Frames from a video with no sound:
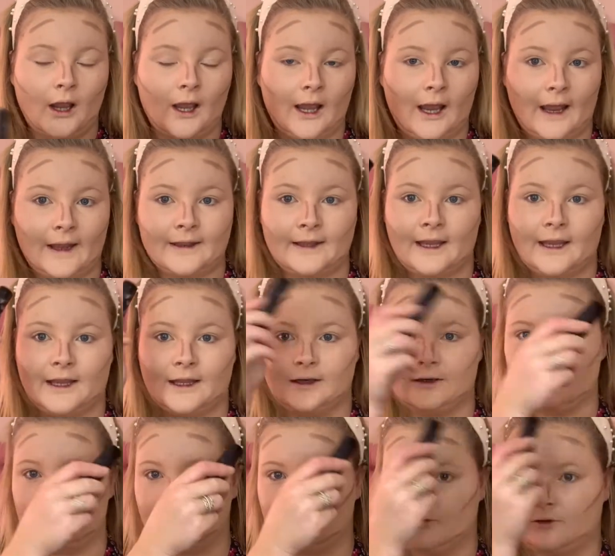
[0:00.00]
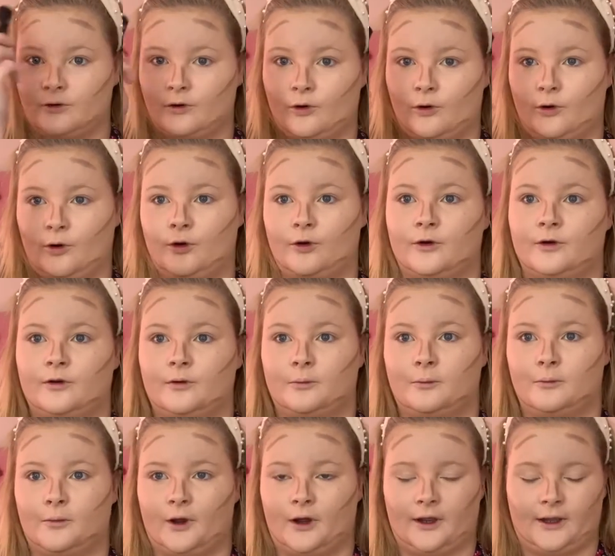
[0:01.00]
and then on
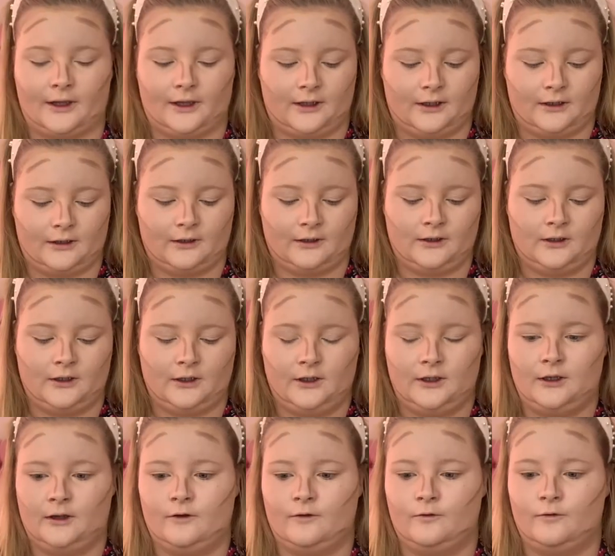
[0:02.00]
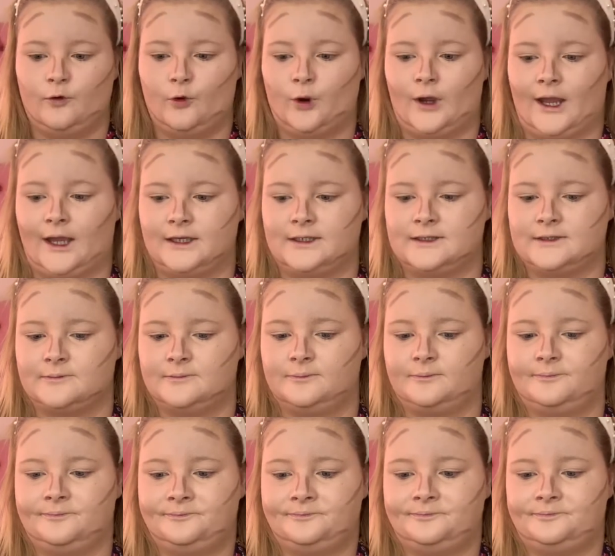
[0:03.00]
my forehead.
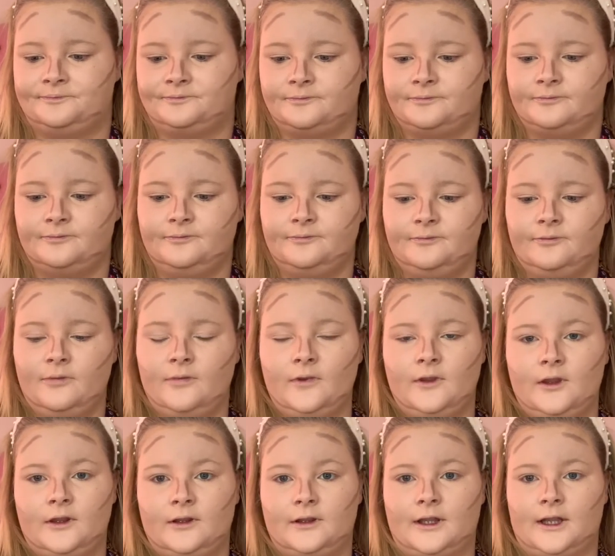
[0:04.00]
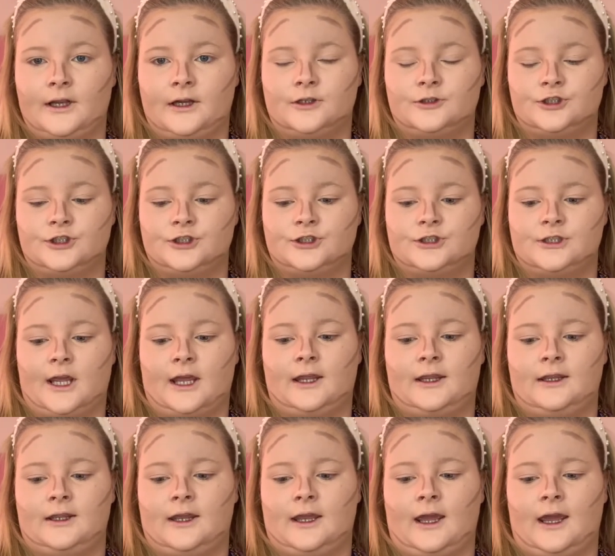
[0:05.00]
Then I'll just
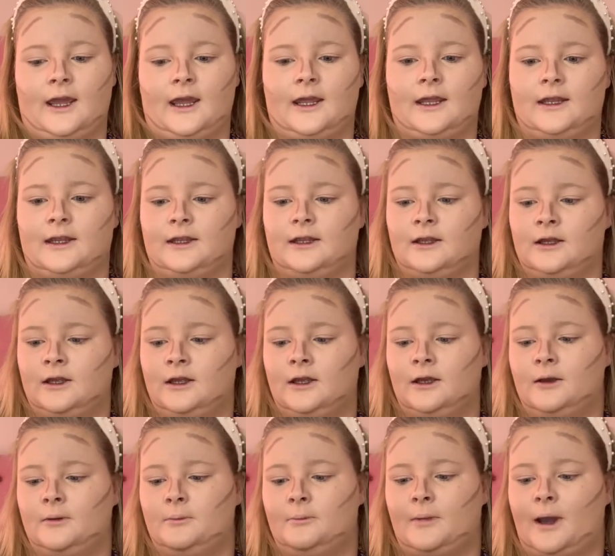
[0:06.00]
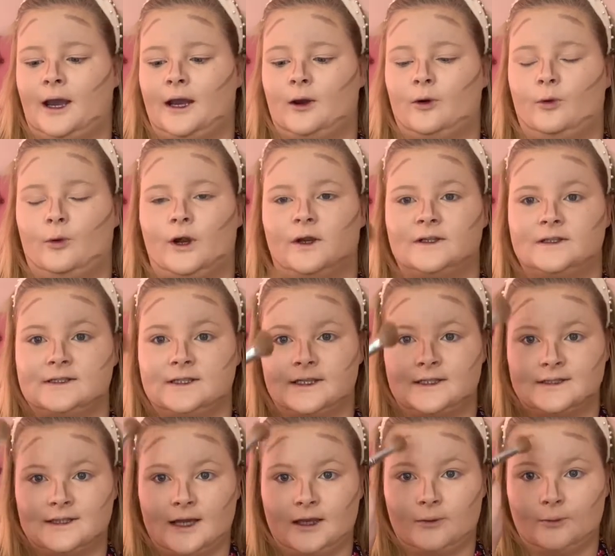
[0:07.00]
take a MAC
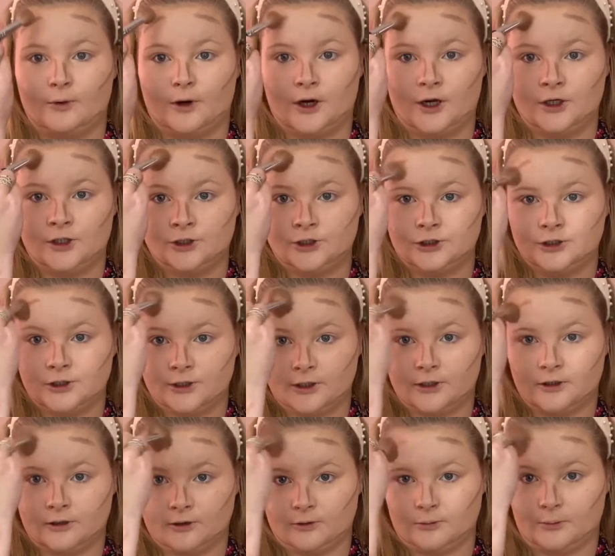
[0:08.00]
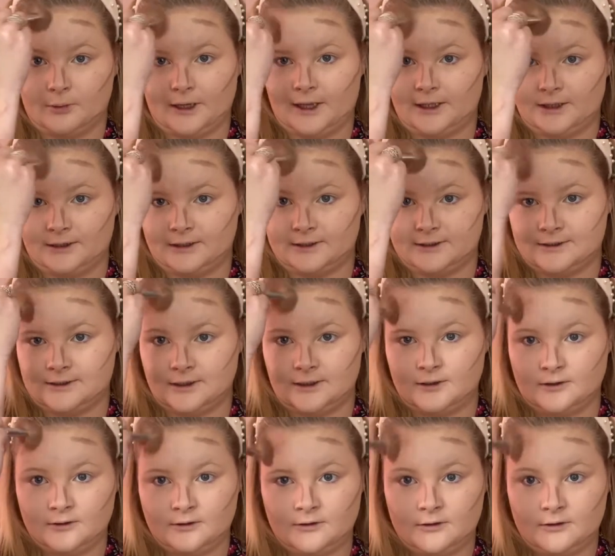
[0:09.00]
168 brush and blend this in.